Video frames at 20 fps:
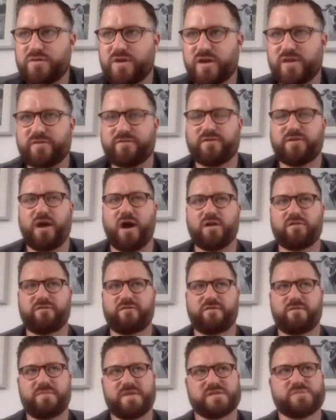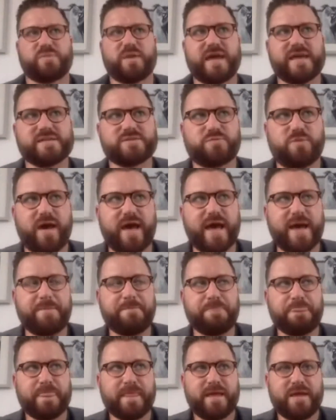kind of gone from this place where
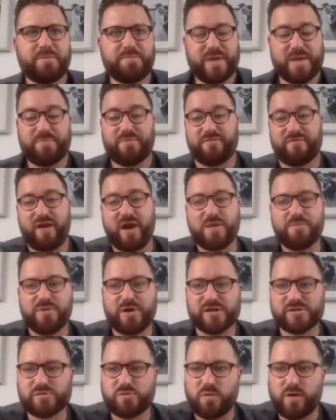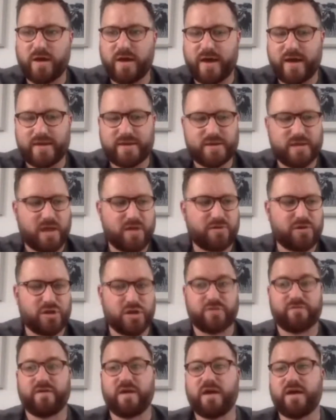people very much were kind
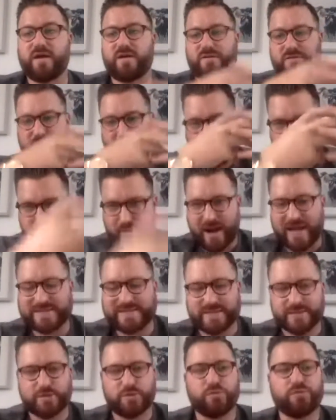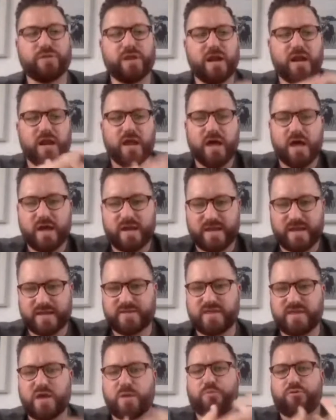of the practical, the learning,
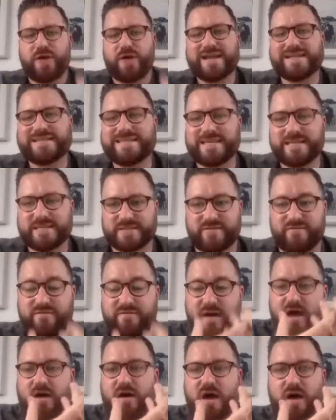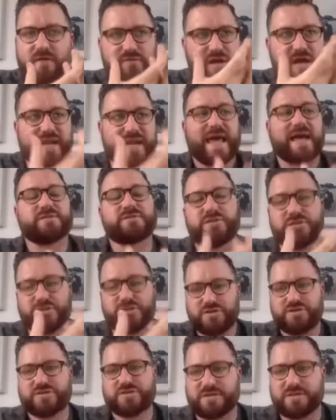the apprentice of learning how to
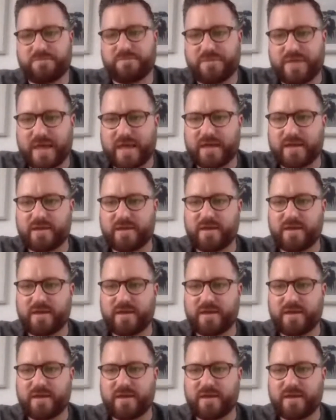do something.